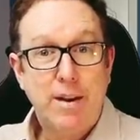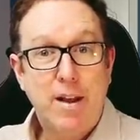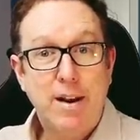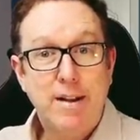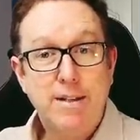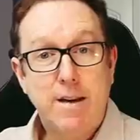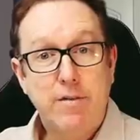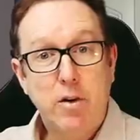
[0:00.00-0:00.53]
Now
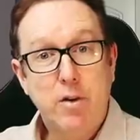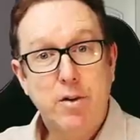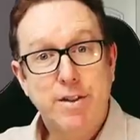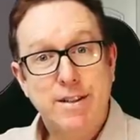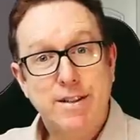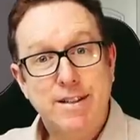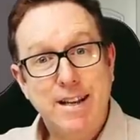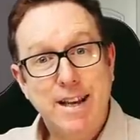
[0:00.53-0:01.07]
let's have a look at
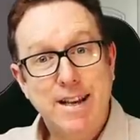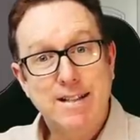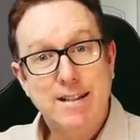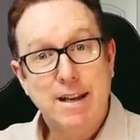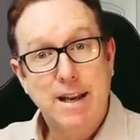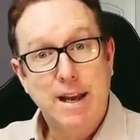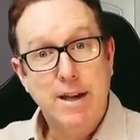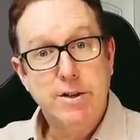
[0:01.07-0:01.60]
the
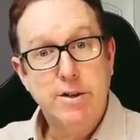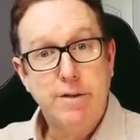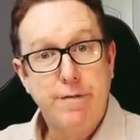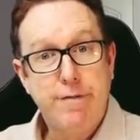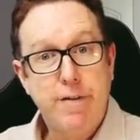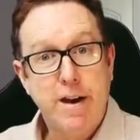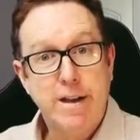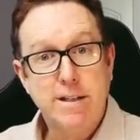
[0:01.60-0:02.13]
de-escalation
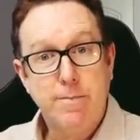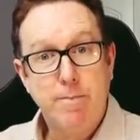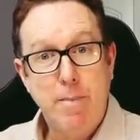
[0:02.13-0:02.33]
phase